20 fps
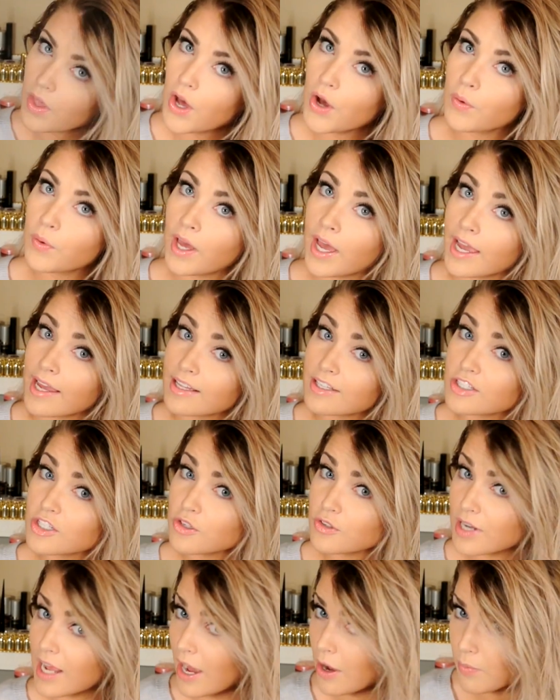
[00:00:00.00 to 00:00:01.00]
Okay,
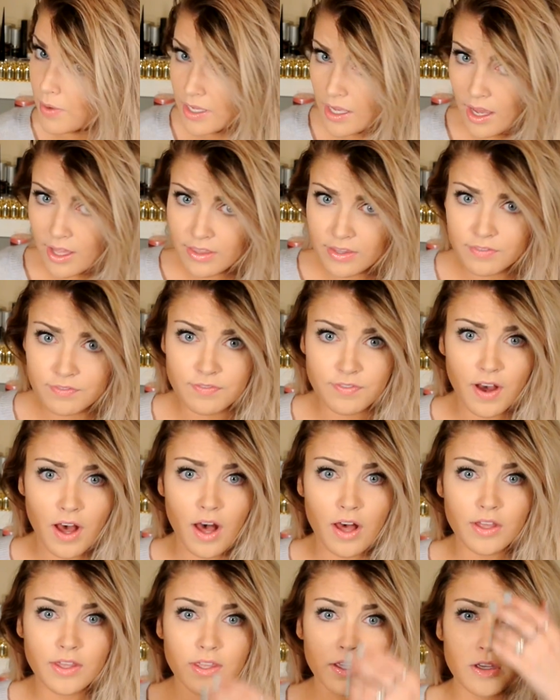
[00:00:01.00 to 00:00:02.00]
so now we got the
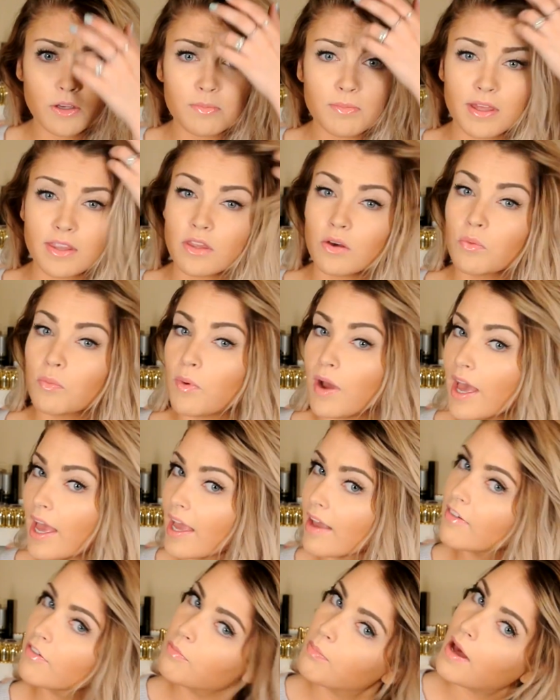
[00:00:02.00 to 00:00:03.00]
volume and the
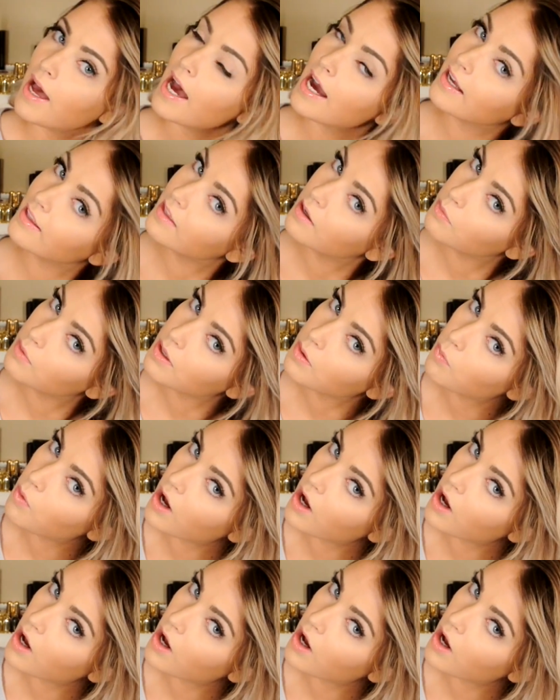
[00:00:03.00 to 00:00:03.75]
wave back that we